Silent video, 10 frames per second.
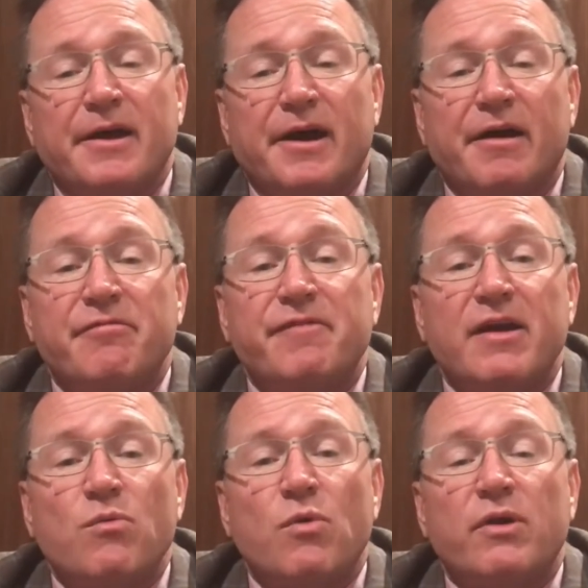Uh,
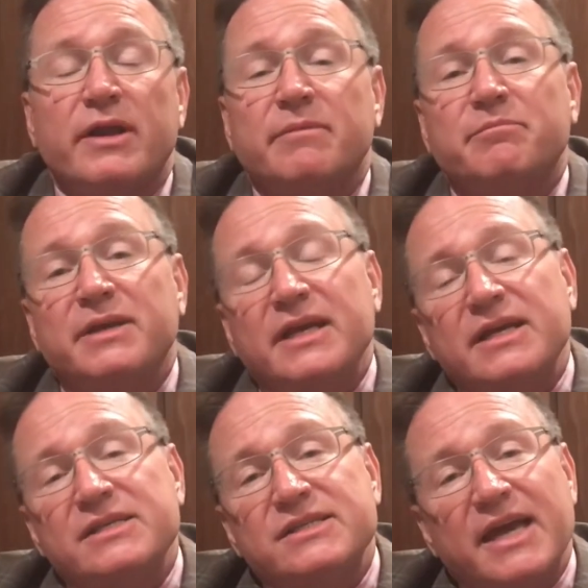fair warning,
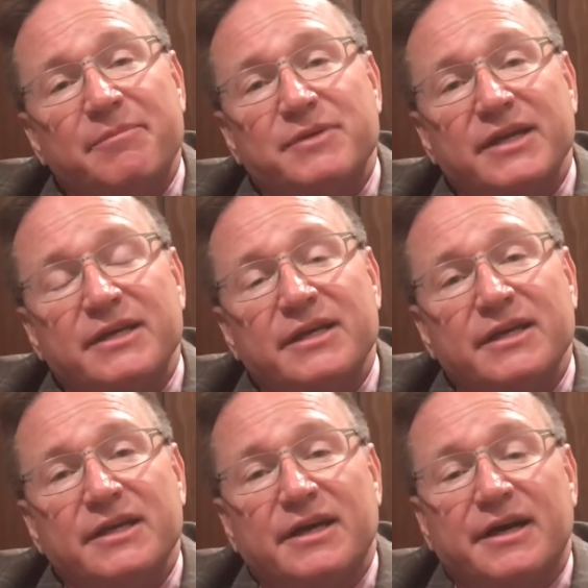being a skeptic
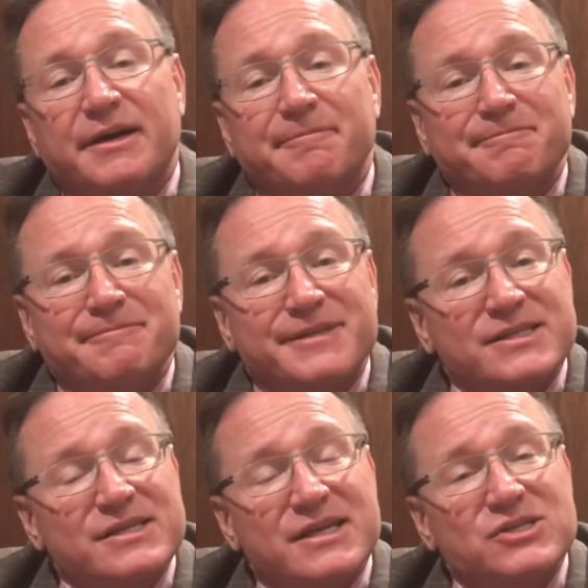um,
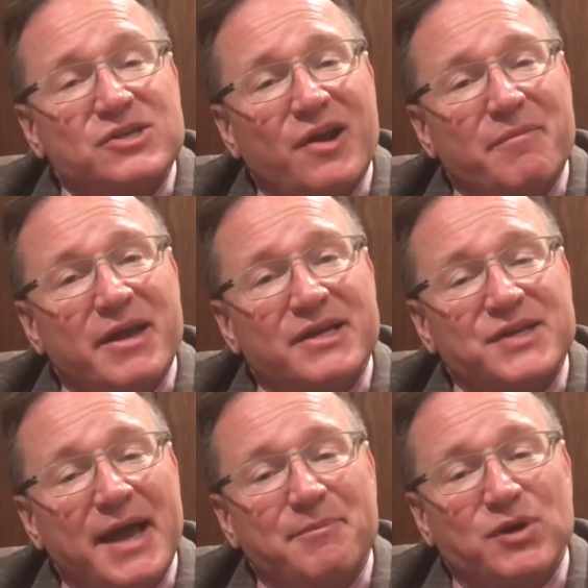doesn't necessarily make us
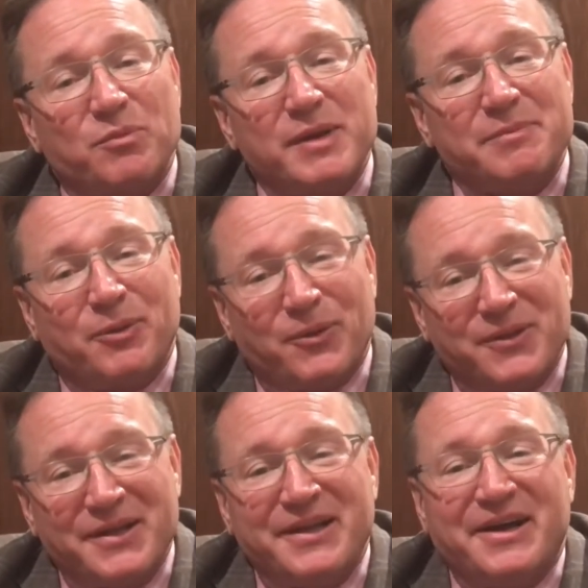happier
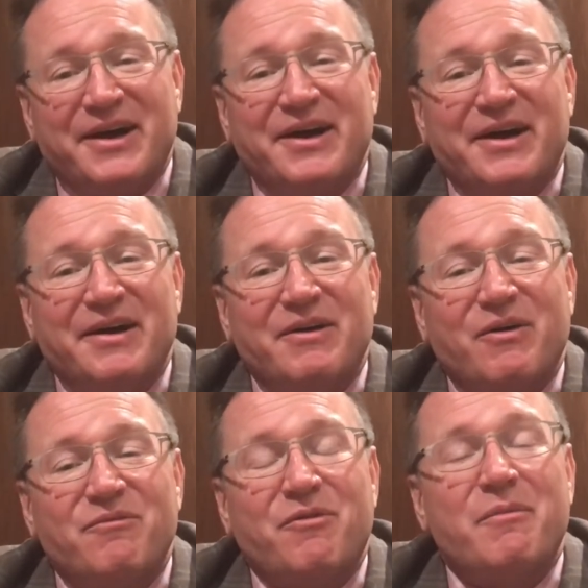people.
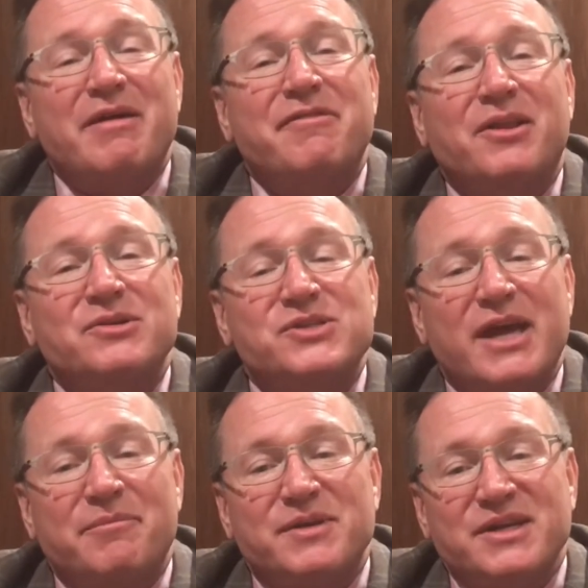Uh, for my fellow
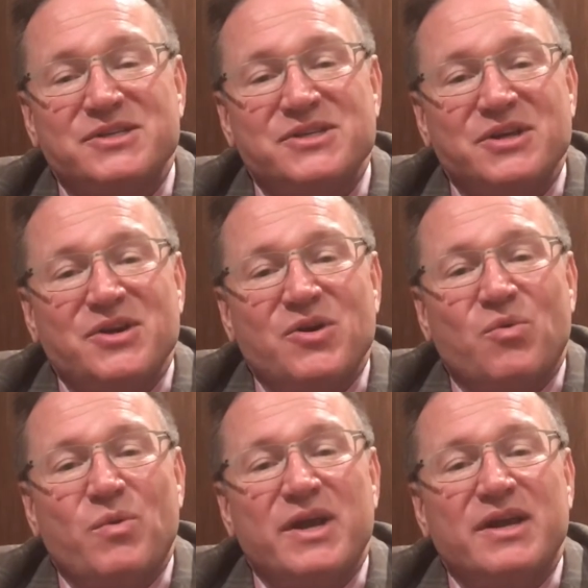skeptics,
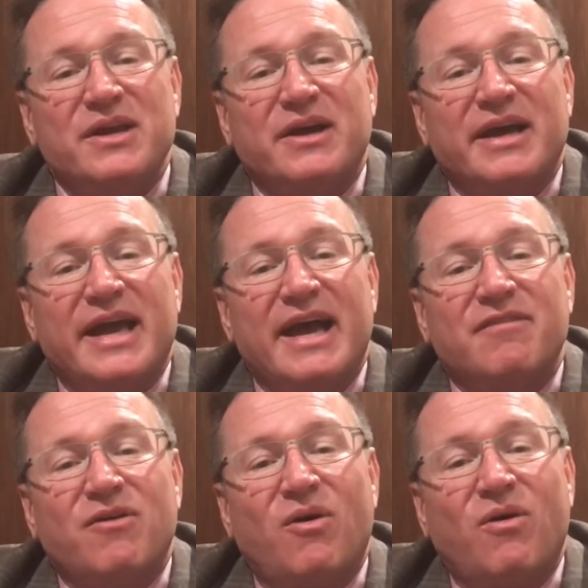we
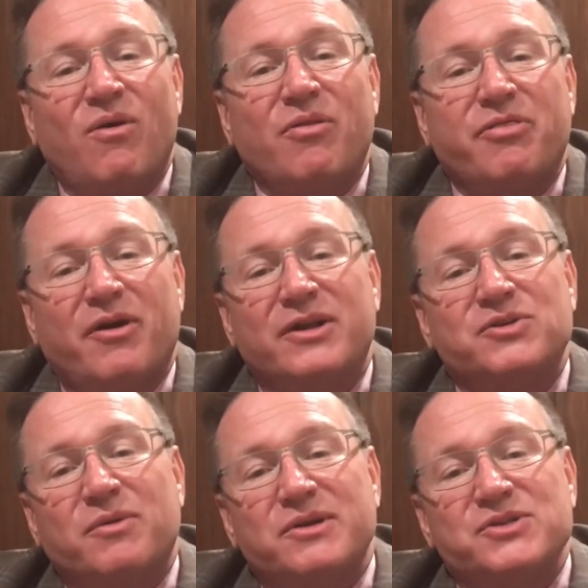have all thought
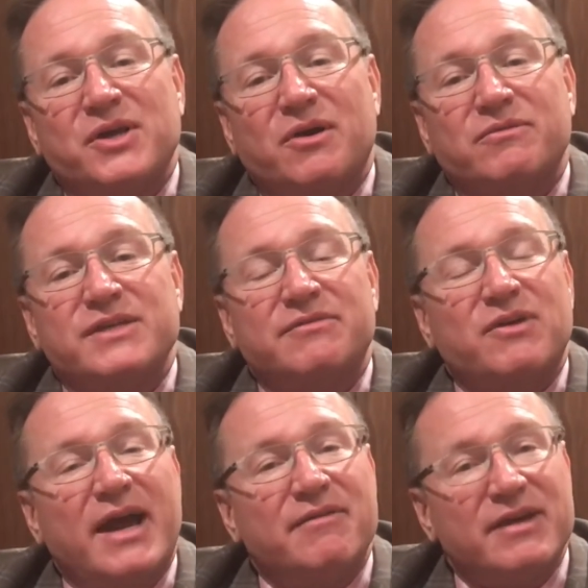to ourselves
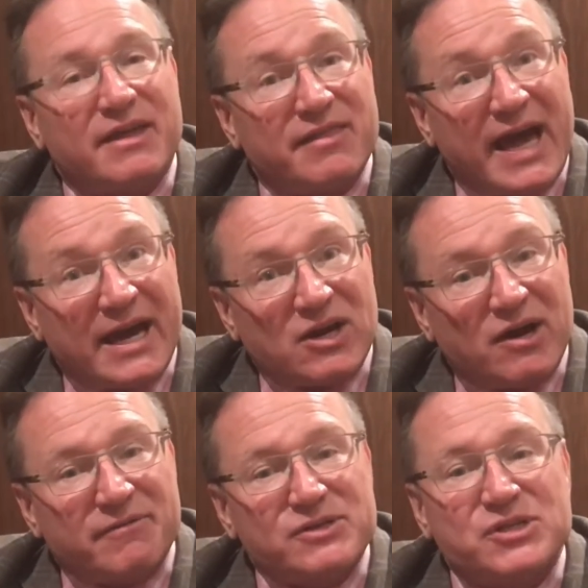after having that
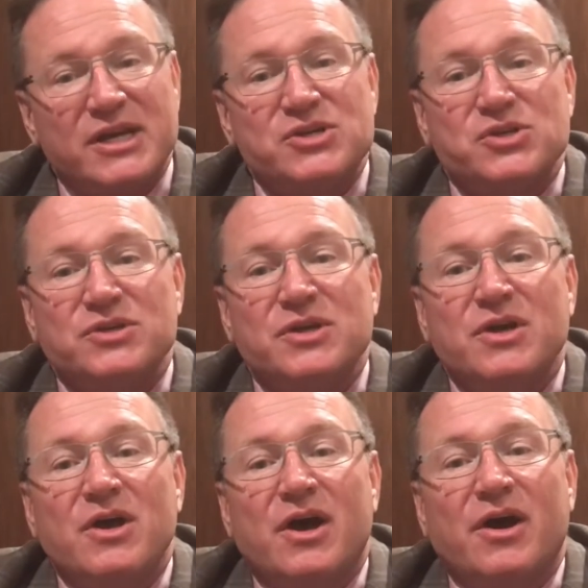conversation
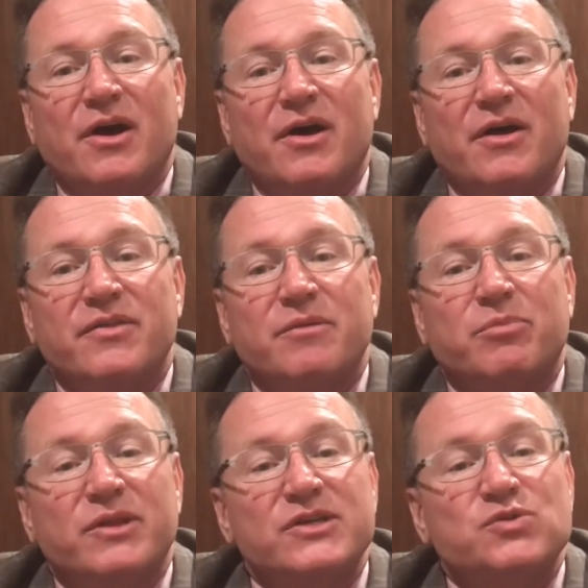uh, the
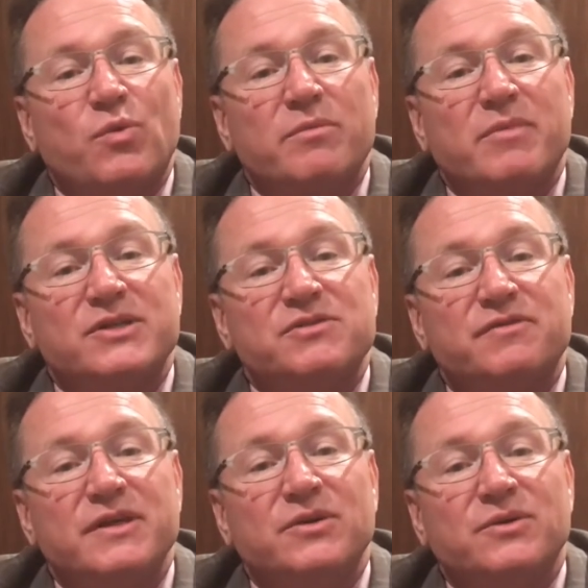bliss one must
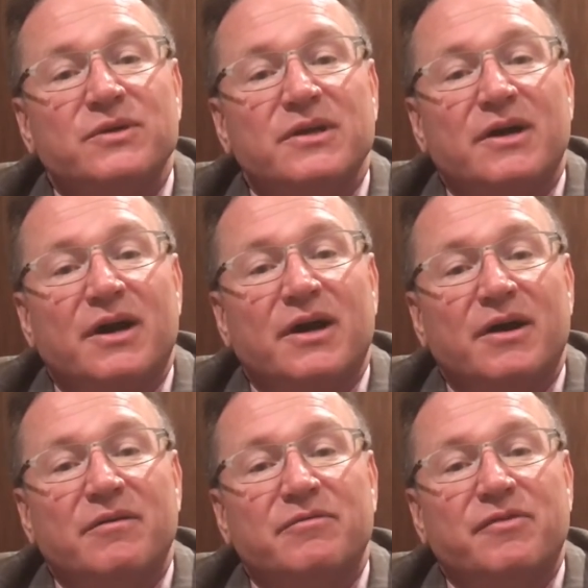feel
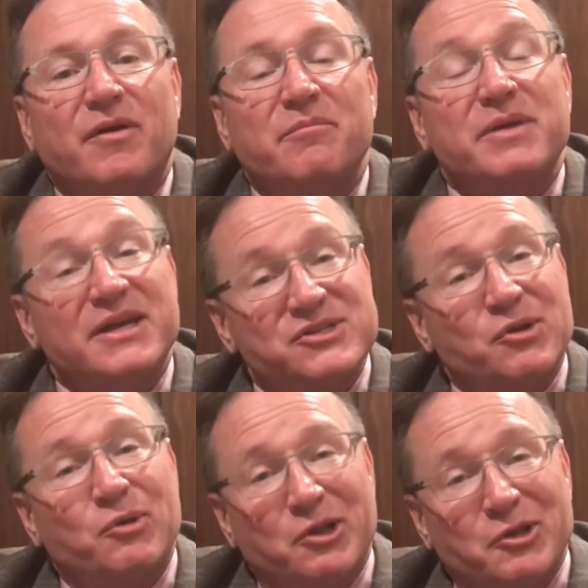uh, from being
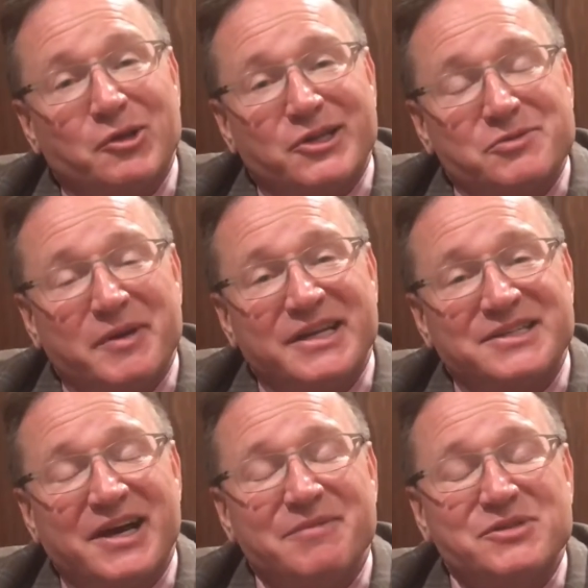so clueless many
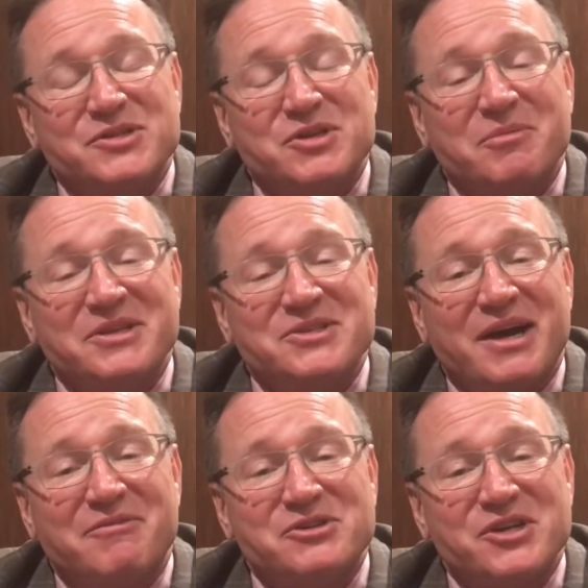times in some of these
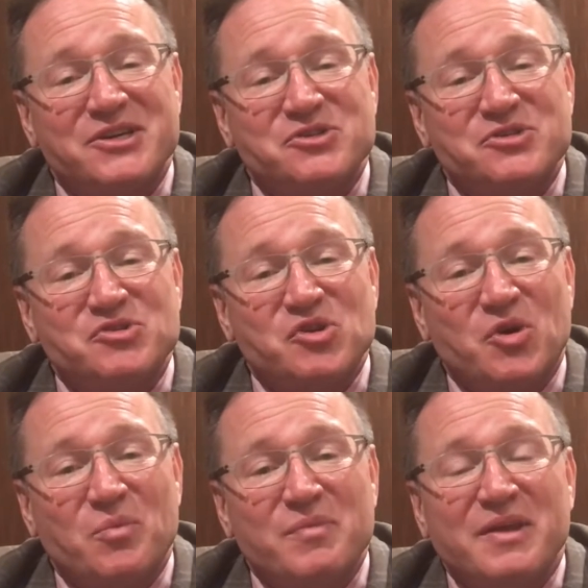conversations.
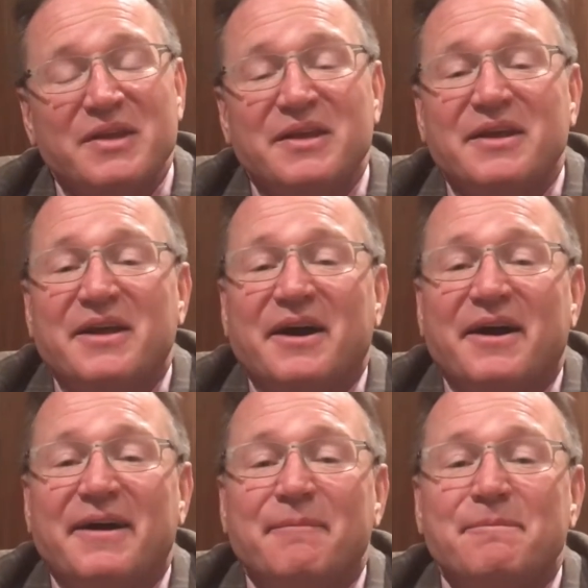So,
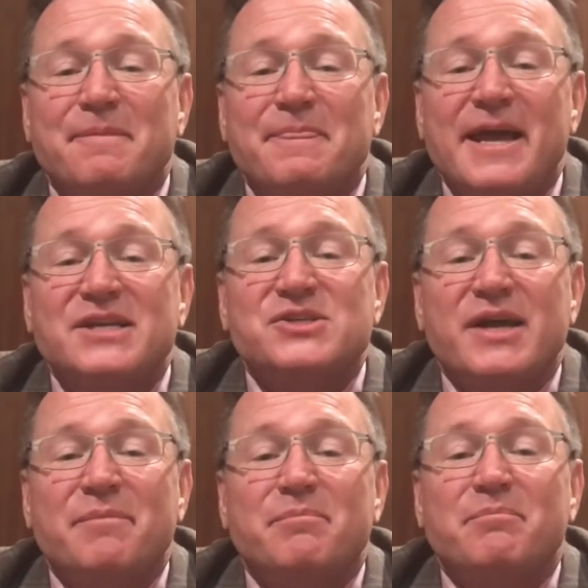uh, next
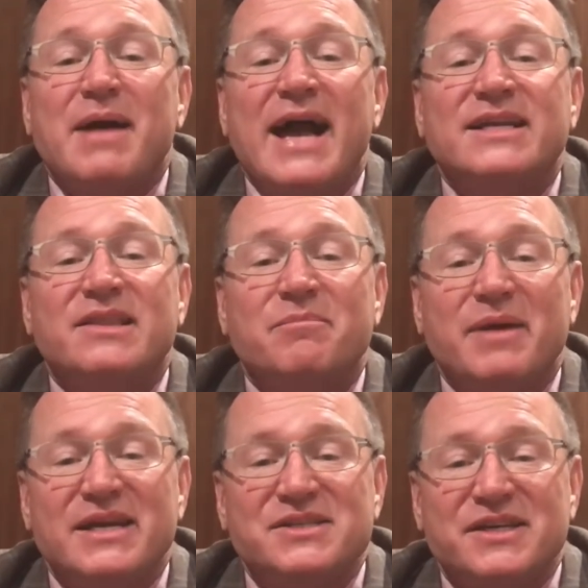step back to the
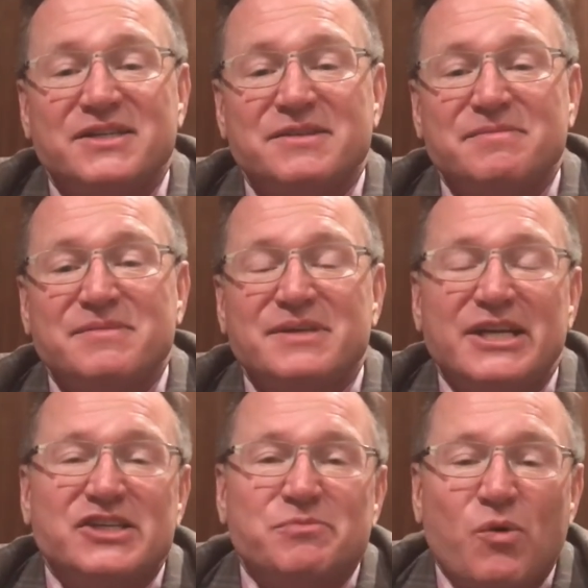basics.
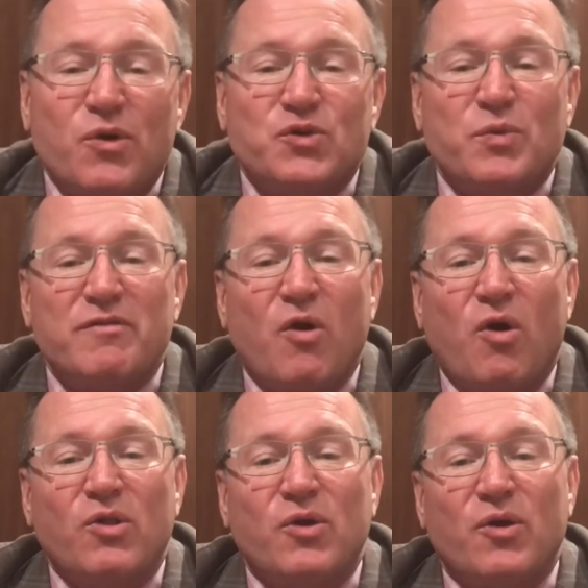In sports, we've
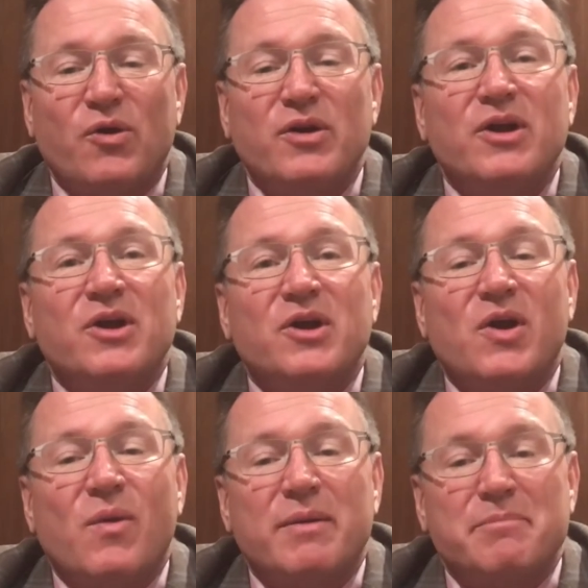all heard
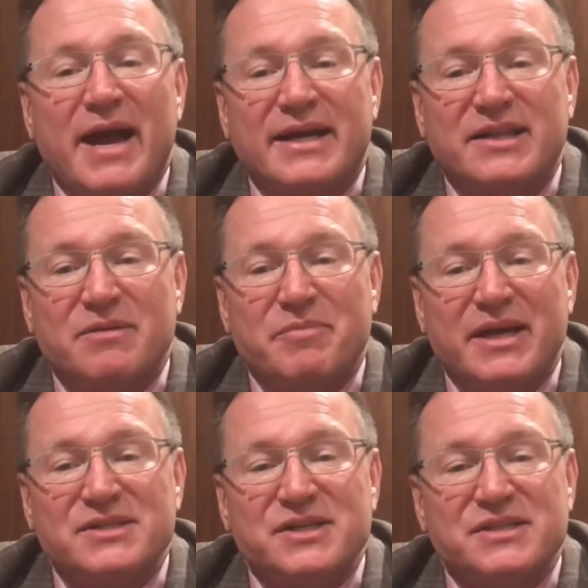going back to the
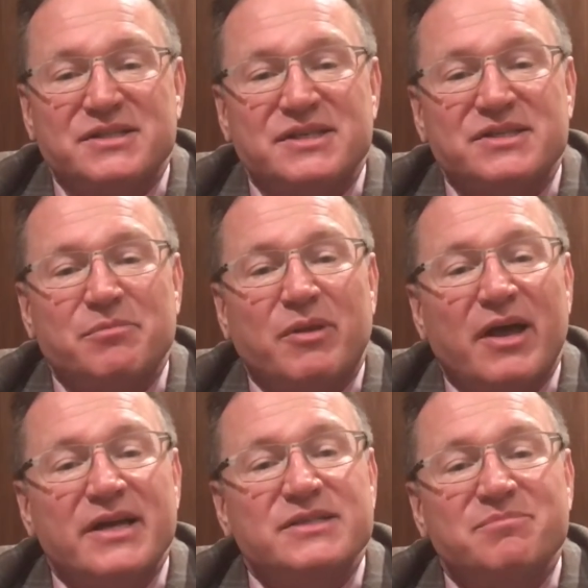basics. This
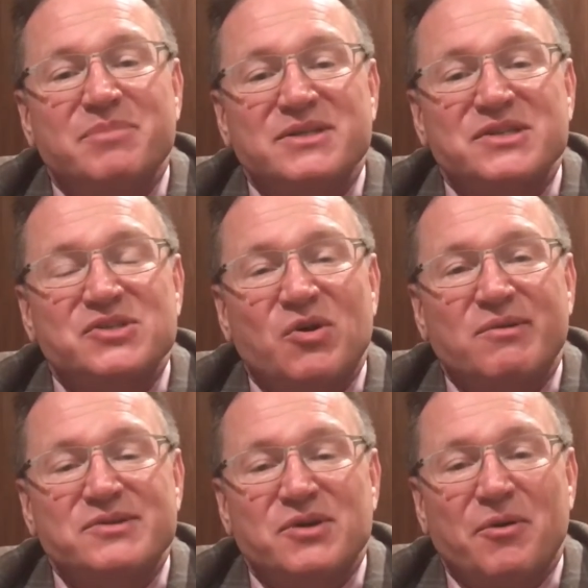applies in business
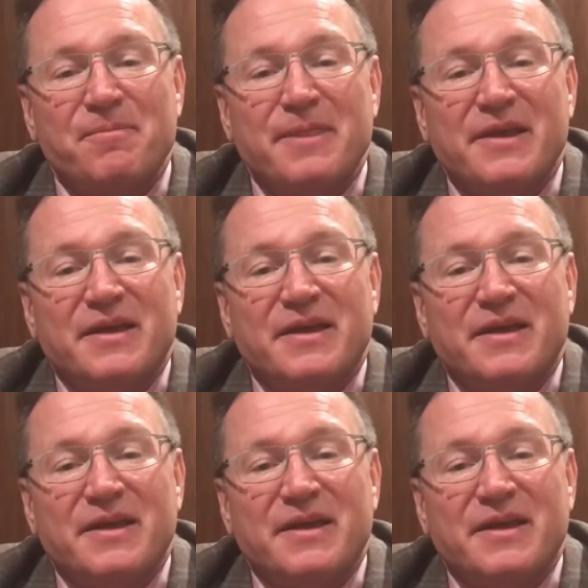also.